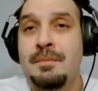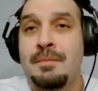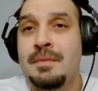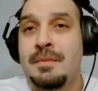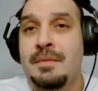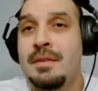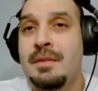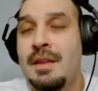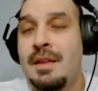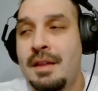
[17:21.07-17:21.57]

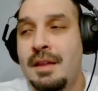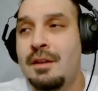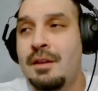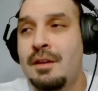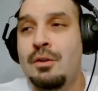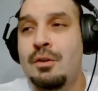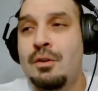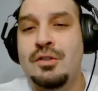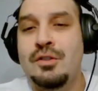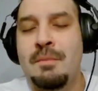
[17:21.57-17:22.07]
Yeah, those
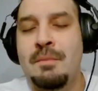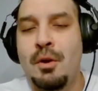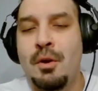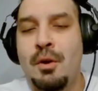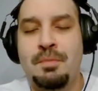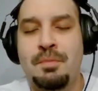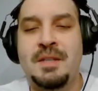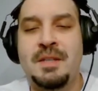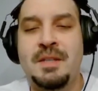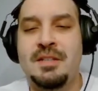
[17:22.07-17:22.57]
can both be
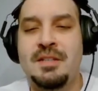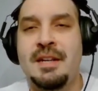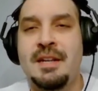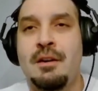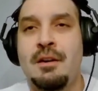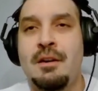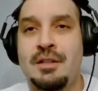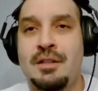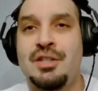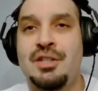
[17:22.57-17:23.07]
sitting on the
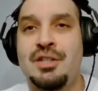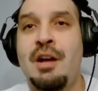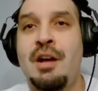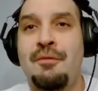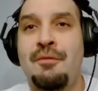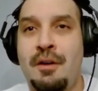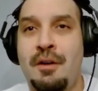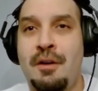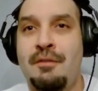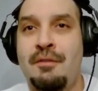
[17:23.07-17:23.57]
shelf
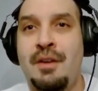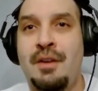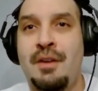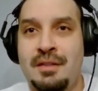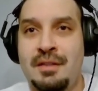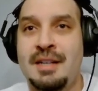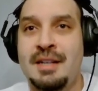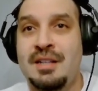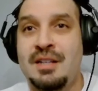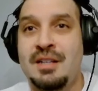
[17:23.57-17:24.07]
of things I
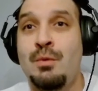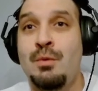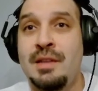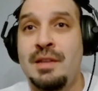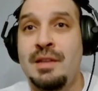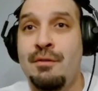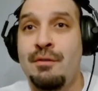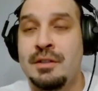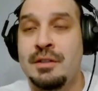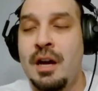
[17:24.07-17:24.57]
will never
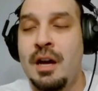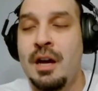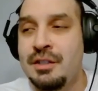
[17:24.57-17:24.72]
touch.